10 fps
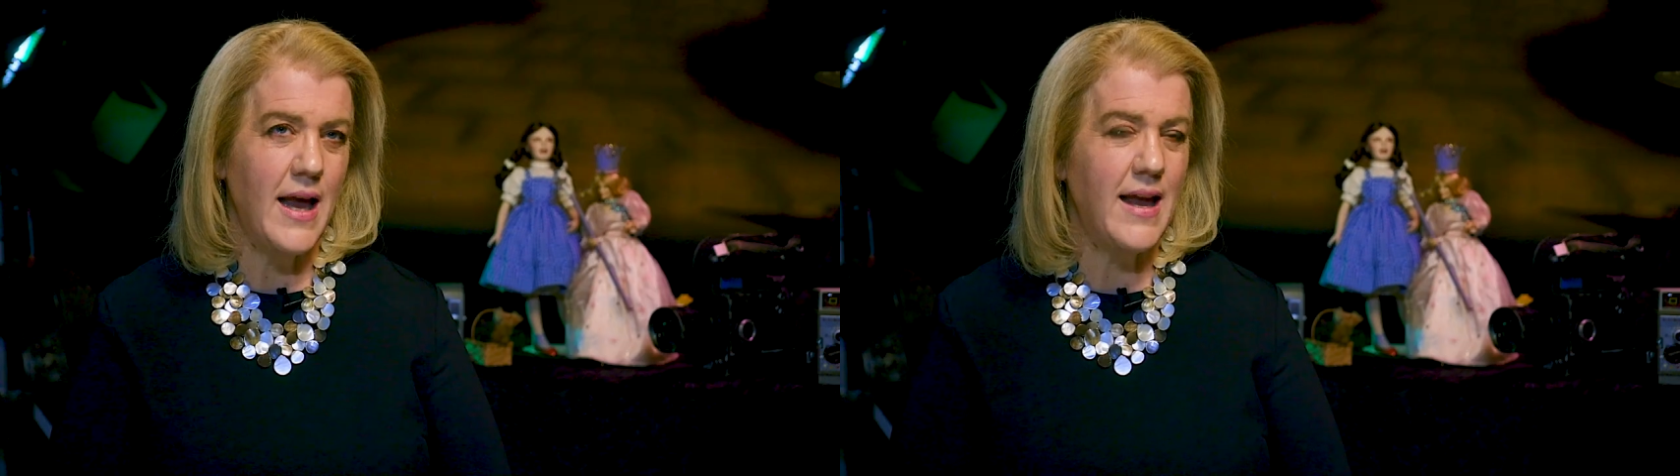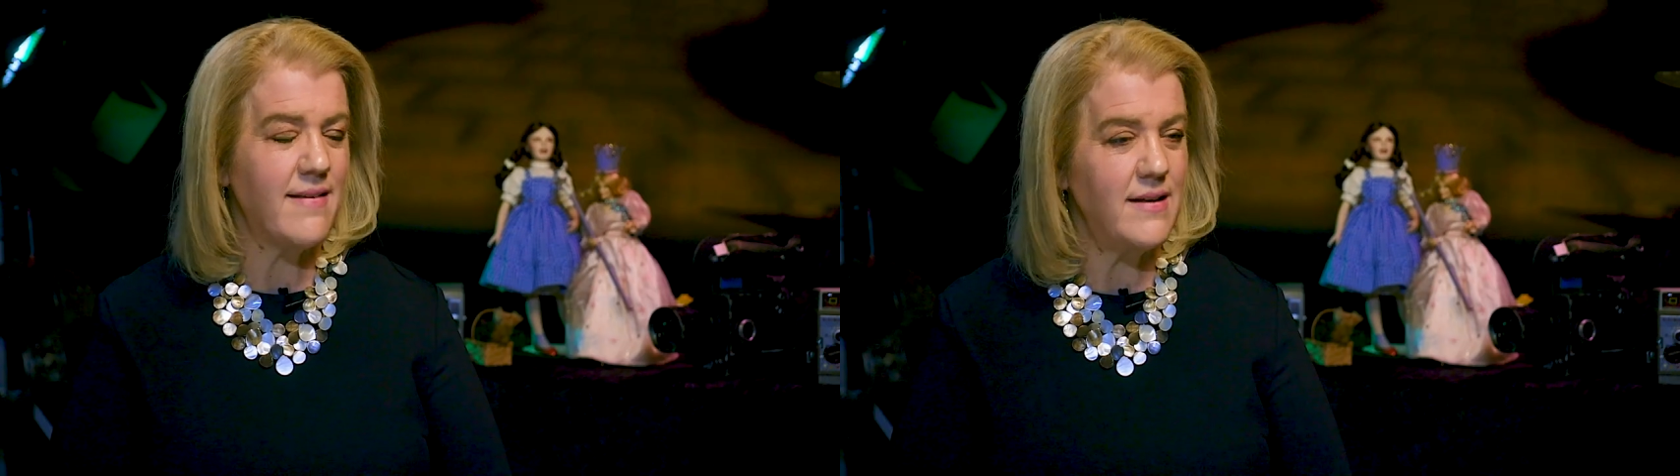
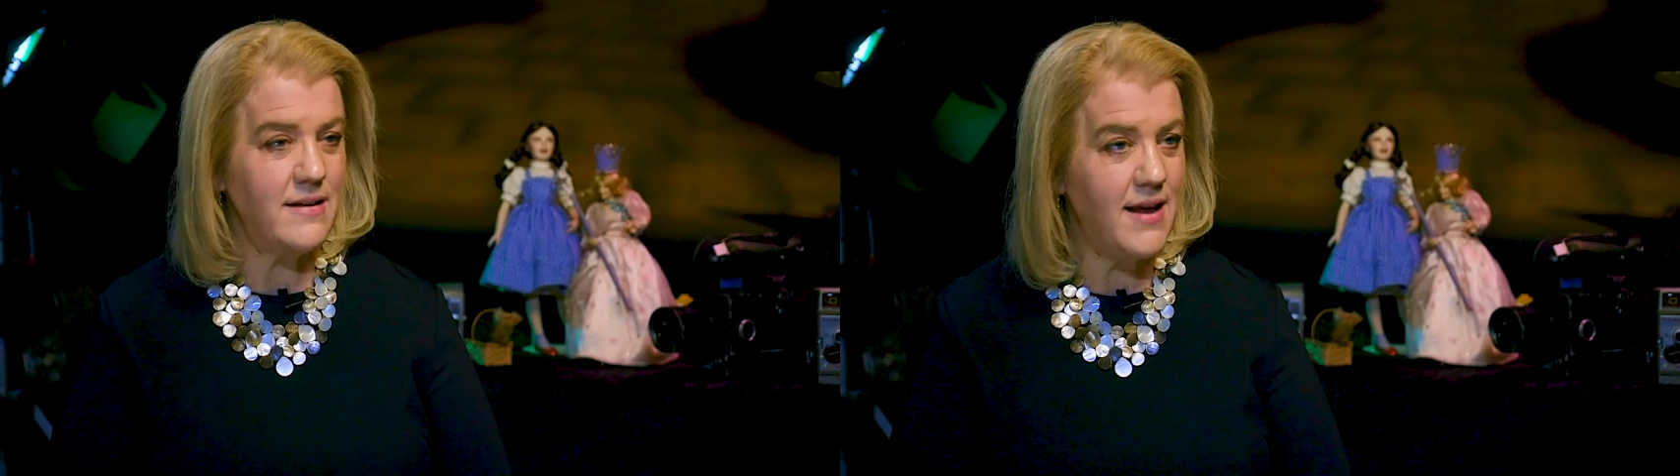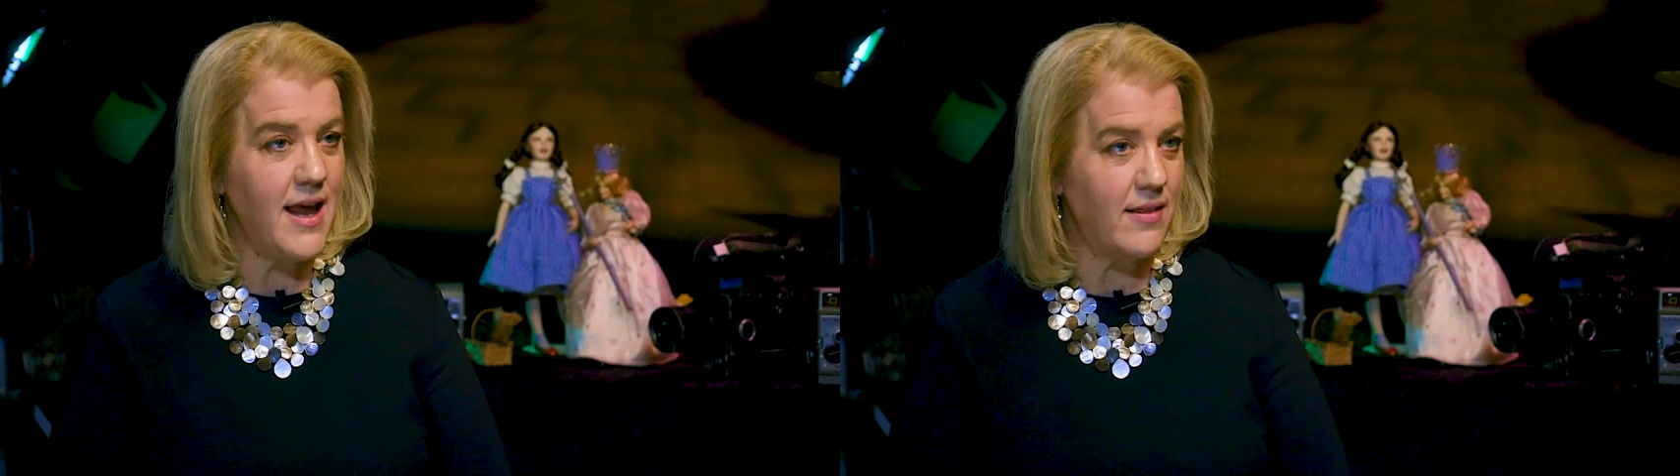I guess,
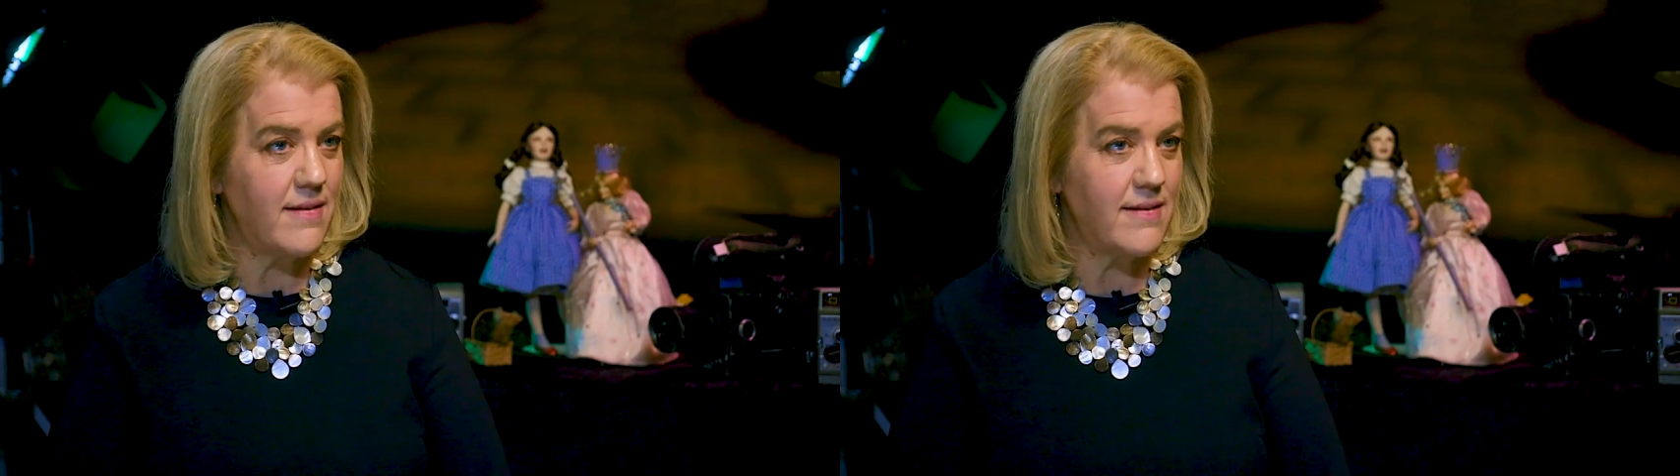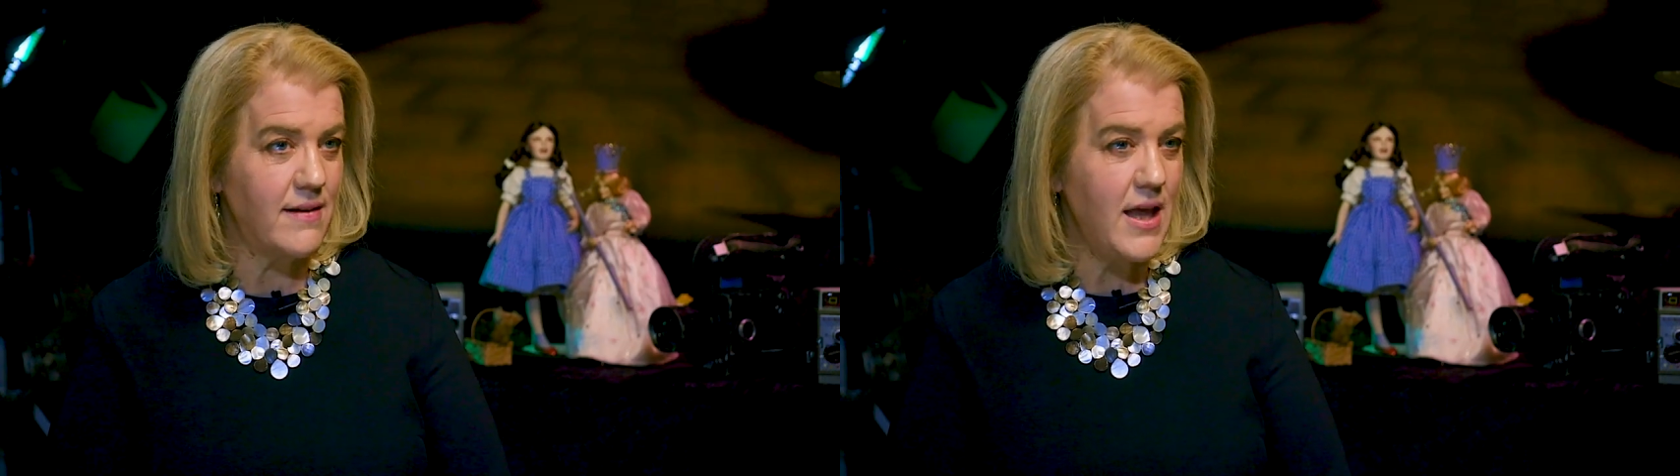
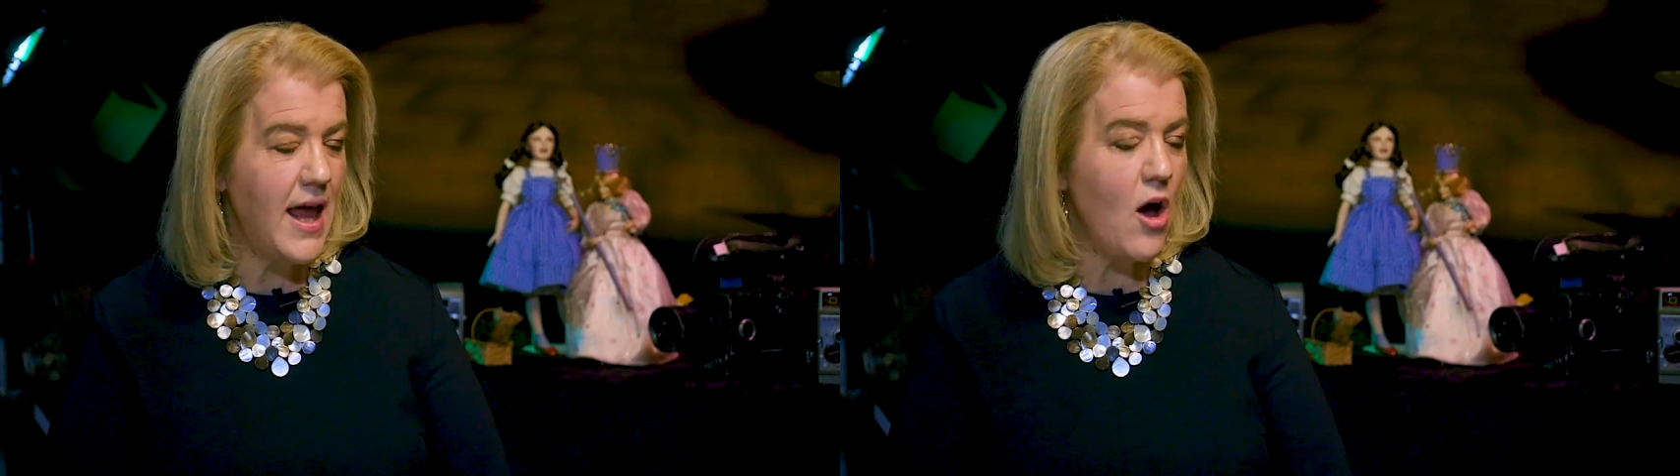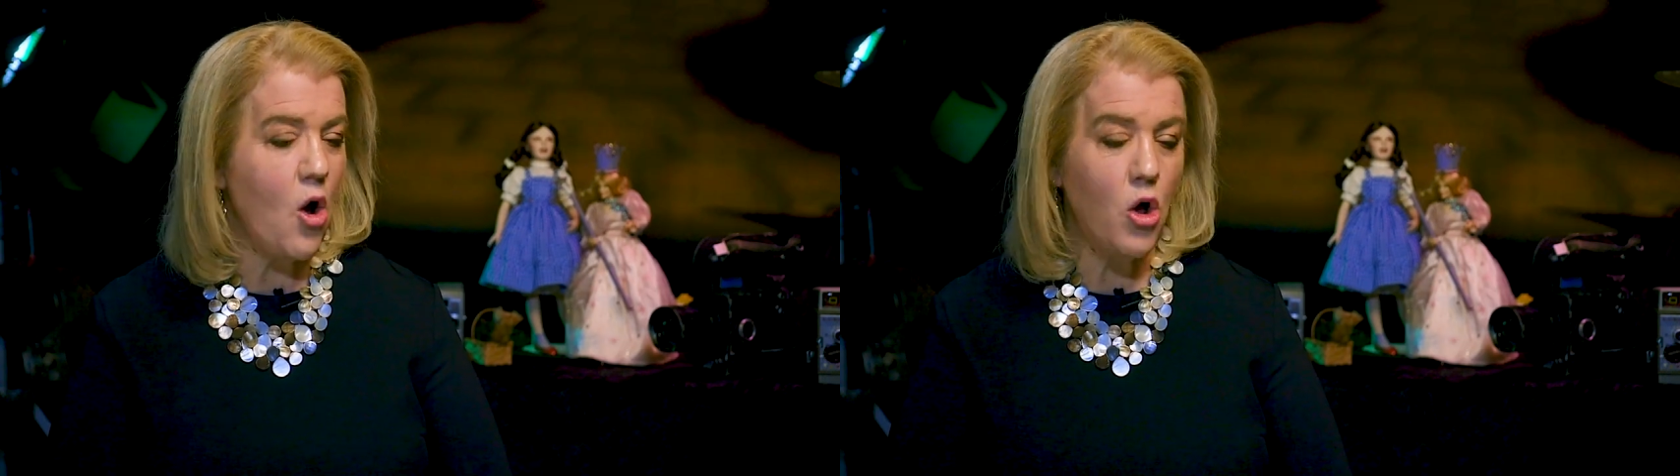intense,
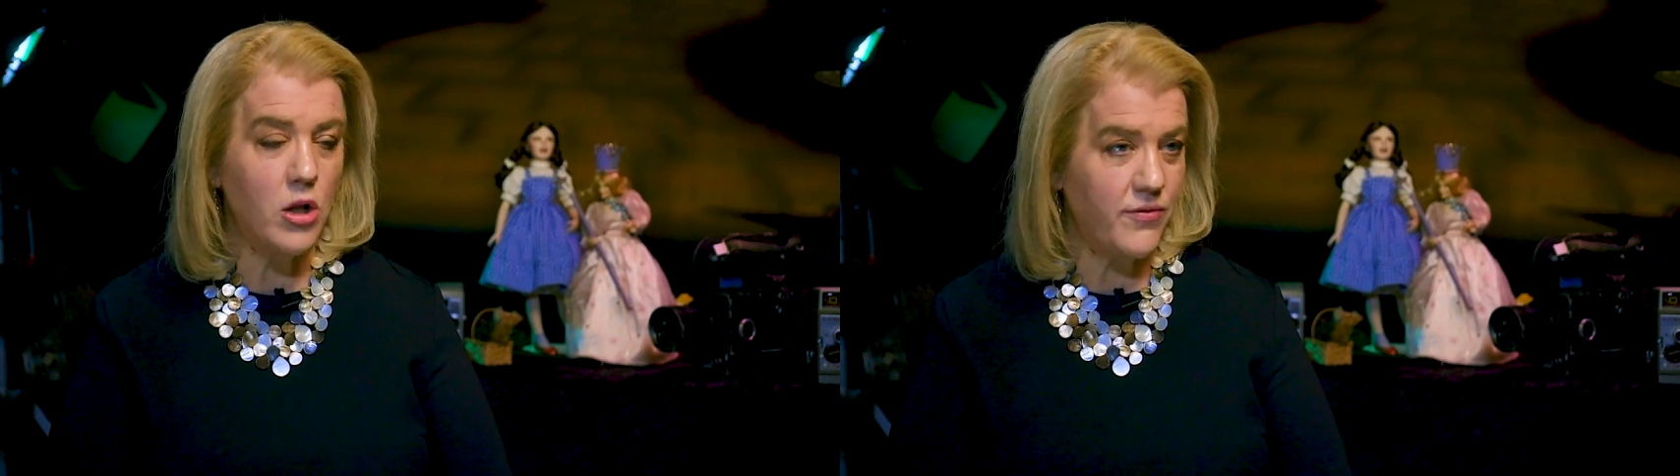all